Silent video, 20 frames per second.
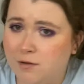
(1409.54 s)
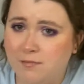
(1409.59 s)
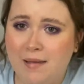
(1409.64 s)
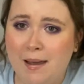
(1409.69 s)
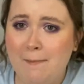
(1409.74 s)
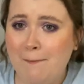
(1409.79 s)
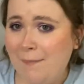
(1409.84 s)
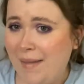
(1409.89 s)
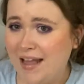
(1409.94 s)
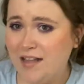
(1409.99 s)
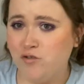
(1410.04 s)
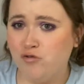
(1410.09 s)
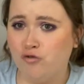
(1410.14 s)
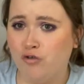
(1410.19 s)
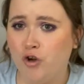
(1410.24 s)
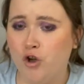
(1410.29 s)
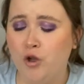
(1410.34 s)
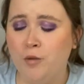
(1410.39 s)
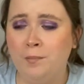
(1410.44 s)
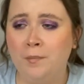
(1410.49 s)
of my
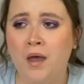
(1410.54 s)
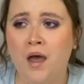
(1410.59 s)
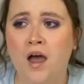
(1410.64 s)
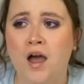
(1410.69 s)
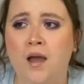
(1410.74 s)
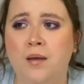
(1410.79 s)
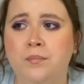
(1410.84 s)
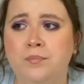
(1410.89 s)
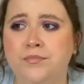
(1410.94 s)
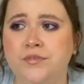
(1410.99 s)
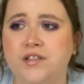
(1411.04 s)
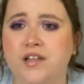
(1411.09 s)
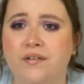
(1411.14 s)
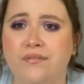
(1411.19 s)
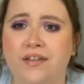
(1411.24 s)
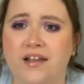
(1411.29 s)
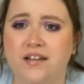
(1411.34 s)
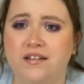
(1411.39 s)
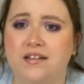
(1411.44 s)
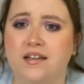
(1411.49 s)
bedroom, stuff
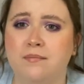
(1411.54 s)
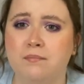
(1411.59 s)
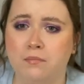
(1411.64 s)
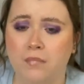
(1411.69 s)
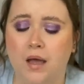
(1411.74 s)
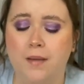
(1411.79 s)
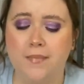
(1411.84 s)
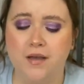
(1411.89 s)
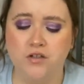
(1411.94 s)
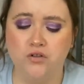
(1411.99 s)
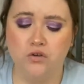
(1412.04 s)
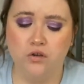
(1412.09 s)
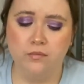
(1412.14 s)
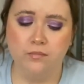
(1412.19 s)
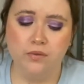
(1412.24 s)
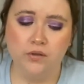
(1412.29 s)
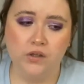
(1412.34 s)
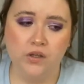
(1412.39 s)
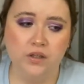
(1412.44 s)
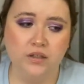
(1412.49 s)
that's in my bedroom,
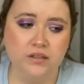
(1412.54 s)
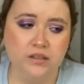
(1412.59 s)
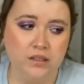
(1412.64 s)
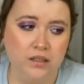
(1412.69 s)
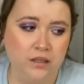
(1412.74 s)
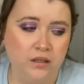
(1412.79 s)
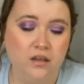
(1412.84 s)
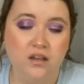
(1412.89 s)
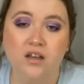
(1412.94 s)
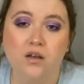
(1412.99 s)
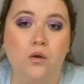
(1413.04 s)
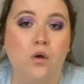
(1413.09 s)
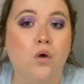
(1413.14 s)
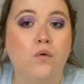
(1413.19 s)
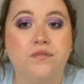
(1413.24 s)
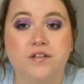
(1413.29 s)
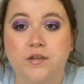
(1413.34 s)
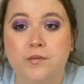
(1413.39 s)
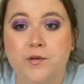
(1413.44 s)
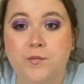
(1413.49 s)
because
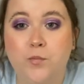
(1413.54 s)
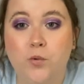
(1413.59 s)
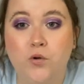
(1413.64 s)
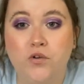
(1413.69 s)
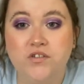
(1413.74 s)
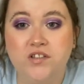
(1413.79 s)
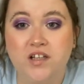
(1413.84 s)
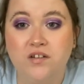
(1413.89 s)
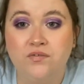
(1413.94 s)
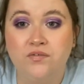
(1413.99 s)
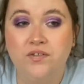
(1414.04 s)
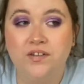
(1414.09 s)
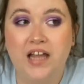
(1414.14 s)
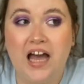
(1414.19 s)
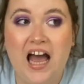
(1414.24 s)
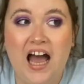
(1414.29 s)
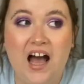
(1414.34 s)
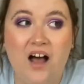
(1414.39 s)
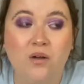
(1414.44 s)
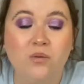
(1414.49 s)
obviously we bought stuff for the
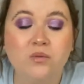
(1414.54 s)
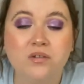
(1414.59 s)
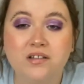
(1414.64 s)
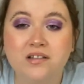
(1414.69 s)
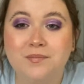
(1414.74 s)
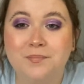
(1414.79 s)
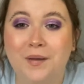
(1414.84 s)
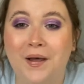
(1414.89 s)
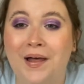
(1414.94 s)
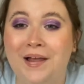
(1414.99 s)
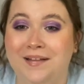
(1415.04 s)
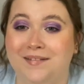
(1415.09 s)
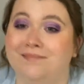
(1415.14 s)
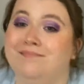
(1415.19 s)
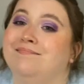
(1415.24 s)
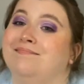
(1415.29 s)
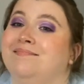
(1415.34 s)
house, but